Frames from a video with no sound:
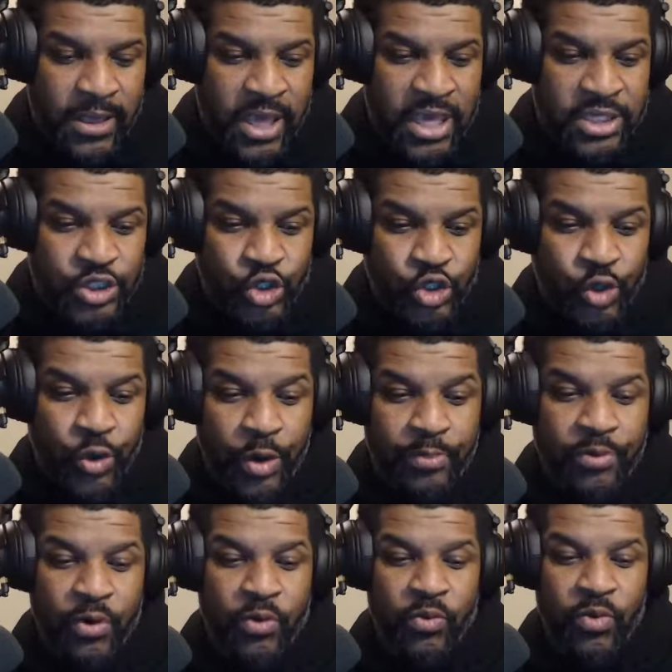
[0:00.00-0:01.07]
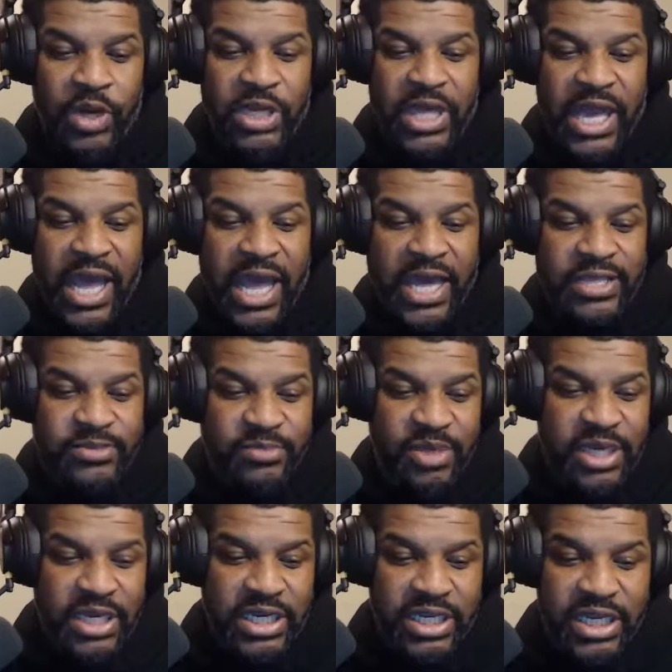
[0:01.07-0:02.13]
is triple what it has
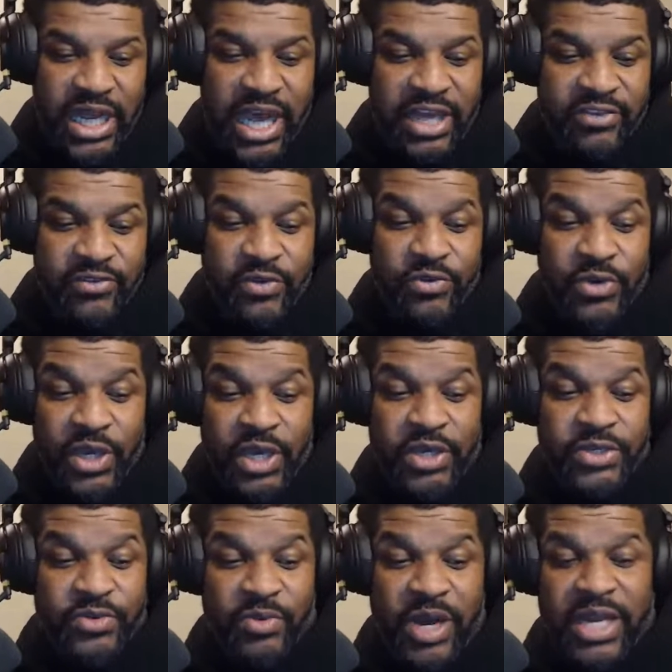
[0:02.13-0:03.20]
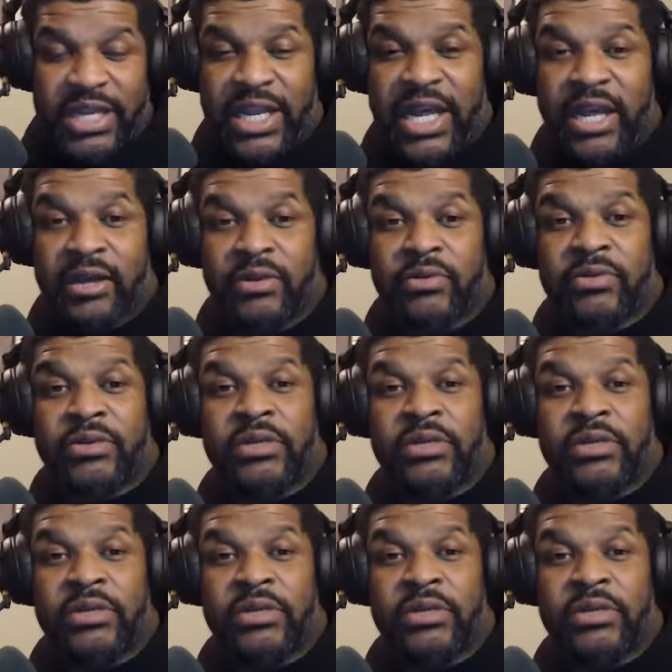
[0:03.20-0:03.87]
been in the last few years right now.